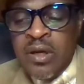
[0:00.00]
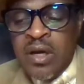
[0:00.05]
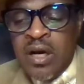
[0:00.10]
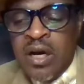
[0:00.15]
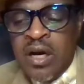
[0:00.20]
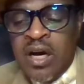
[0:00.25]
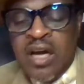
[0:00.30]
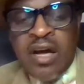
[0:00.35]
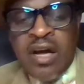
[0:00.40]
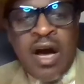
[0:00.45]

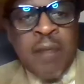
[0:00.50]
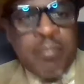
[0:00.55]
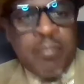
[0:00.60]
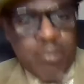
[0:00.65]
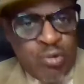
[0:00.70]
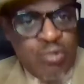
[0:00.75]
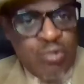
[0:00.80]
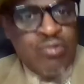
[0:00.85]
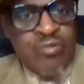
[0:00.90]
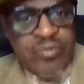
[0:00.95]

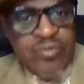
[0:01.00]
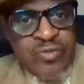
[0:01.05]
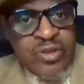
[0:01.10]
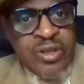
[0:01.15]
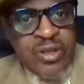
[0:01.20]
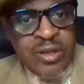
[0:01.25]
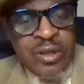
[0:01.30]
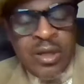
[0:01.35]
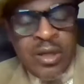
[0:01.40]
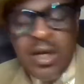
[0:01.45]
approved.
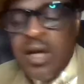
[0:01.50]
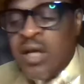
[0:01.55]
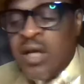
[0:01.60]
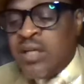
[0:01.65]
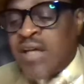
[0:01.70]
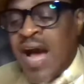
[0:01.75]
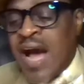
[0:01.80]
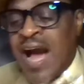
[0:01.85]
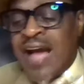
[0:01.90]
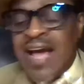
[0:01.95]

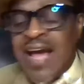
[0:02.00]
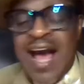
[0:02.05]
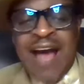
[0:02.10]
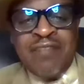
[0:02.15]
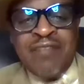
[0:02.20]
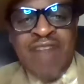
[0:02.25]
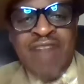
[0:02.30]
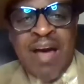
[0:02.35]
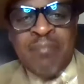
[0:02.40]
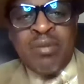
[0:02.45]

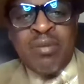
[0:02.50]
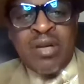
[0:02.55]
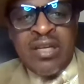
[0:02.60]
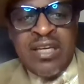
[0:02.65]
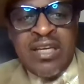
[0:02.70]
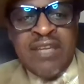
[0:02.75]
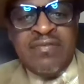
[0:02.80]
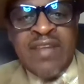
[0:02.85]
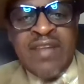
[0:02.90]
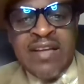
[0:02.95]
I
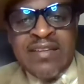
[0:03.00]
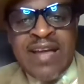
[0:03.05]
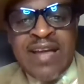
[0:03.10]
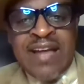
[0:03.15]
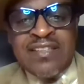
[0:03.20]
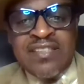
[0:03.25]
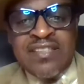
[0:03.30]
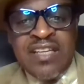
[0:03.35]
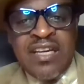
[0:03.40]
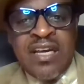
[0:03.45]
believe
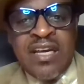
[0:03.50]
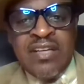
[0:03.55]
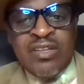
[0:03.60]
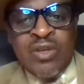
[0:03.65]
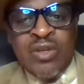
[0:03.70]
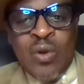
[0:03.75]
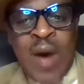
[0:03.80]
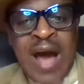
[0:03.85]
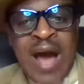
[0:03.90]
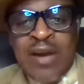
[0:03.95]
that's,
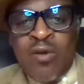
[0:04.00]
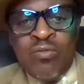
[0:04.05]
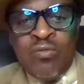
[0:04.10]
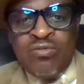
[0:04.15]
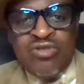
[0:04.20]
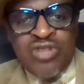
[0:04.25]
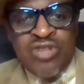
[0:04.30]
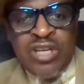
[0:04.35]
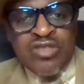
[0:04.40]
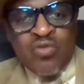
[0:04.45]
I don't
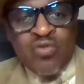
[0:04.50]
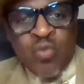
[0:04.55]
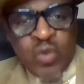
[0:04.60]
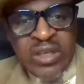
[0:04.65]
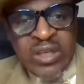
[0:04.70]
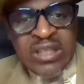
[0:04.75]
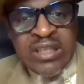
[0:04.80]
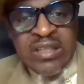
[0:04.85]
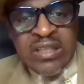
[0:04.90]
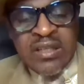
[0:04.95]
just
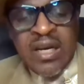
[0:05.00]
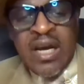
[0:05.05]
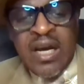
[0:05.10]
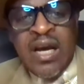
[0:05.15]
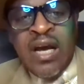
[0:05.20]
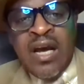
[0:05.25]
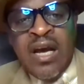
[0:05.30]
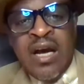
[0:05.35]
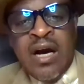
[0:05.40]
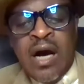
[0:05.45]
read.
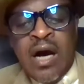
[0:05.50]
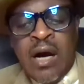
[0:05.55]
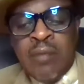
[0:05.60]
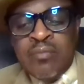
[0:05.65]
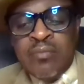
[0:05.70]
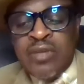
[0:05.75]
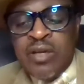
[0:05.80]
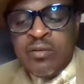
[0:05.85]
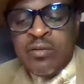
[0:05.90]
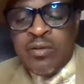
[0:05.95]

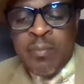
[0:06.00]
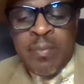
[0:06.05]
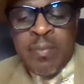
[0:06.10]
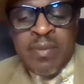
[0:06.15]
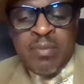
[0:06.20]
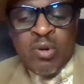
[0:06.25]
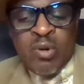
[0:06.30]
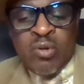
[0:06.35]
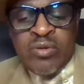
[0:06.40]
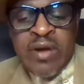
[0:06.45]
The
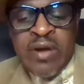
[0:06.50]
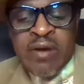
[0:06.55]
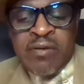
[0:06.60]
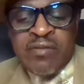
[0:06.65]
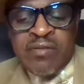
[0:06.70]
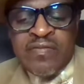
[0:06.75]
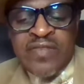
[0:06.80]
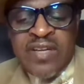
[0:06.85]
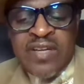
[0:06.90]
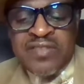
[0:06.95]
biblical
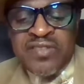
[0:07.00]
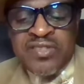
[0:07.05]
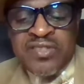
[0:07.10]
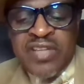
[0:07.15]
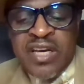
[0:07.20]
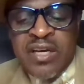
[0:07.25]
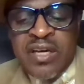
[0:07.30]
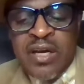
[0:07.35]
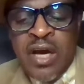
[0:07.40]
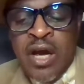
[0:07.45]
narrative doesn't
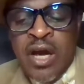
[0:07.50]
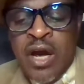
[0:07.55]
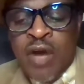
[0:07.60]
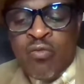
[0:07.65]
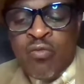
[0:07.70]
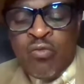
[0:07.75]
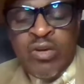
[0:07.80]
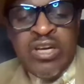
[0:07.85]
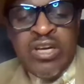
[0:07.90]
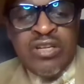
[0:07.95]
say
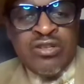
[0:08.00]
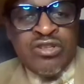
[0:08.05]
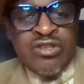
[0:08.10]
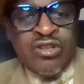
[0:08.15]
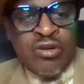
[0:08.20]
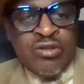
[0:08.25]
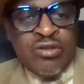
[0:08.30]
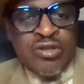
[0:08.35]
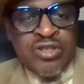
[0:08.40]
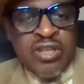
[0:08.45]
read to
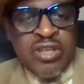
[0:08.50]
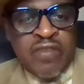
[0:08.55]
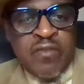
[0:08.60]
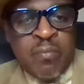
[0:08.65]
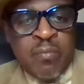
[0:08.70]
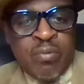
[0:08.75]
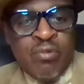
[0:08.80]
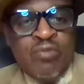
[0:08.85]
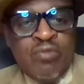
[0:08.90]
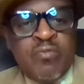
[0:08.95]
show yourself
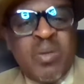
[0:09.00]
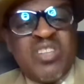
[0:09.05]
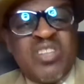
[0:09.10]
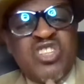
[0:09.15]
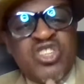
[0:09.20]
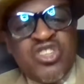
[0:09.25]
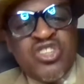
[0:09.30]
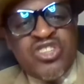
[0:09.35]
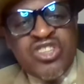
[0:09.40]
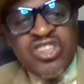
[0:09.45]
approved, but
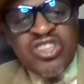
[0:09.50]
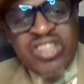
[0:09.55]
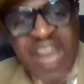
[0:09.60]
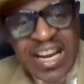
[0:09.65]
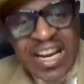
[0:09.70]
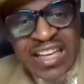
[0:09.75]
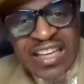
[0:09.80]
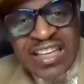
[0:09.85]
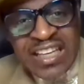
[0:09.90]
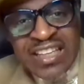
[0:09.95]

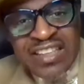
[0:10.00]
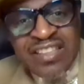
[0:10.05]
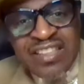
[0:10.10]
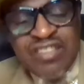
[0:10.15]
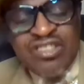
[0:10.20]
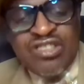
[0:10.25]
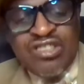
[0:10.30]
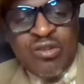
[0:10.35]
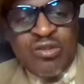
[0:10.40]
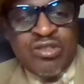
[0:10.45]
study to
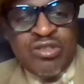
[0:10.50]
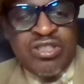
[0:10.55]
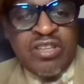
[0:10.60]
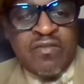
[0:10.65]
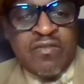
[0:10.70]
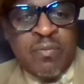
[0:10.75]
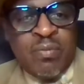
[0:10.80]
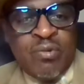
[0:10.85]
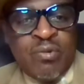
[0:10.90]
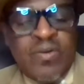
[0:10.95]
show yourself
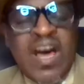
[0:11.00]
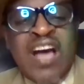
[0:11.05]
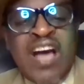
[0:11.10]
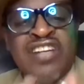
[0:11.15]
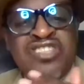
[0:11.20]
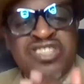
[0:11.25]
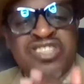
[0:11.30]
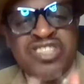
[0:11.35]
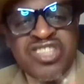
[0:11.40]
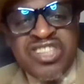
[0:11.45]
approved.
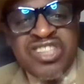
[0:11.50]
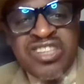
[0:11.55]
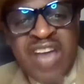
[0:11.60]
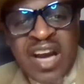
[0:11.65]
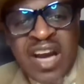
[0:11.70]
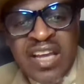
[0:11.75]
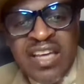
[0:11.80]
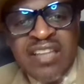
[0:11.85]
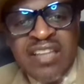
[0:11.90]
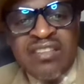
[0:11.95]

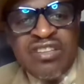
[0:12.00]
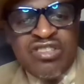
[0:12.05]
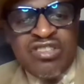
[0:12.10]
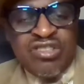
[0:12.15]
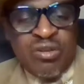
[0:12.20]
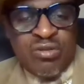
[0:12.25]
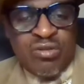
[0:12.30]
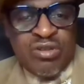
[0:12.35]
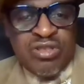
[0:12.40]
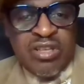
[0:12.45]
Study to
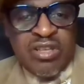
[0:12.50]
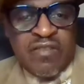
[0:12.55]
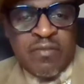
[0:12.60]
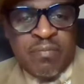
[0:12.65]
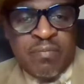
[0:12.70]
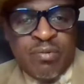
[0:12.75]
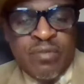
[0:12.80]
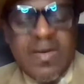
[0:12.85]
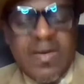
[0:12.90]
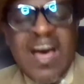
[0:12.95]
show yourself
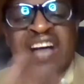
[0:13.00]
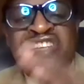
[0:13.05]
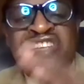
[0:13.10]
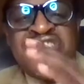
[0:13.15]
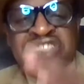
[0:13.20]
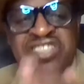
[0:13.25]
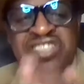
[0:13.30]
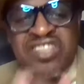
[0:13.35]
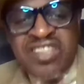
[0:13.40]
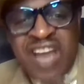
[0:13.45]
approved.
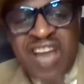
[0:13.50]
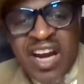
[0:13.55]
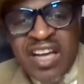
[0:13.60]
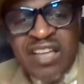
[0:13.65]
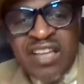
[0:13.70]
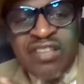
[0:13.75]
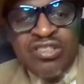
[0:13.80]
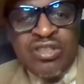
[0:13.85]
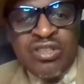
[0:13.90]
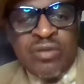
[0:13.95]
Study
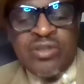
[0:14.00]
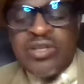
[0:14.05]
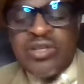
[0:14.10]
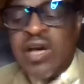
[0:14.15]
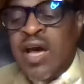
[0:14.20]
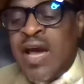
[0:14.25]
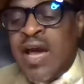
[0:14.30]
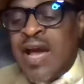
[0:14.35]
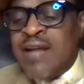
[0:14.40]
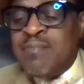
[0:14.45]
to show you.
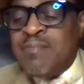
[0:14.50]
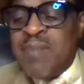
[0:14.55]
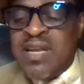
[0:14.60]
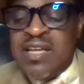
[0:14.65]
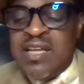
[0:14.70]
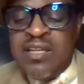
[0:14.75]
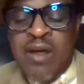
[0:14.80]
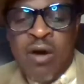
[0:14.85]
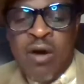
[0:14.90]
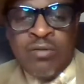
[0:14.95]
And
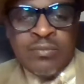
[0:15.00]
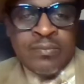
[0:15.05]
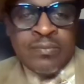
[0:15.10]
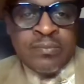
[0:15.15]
many don't.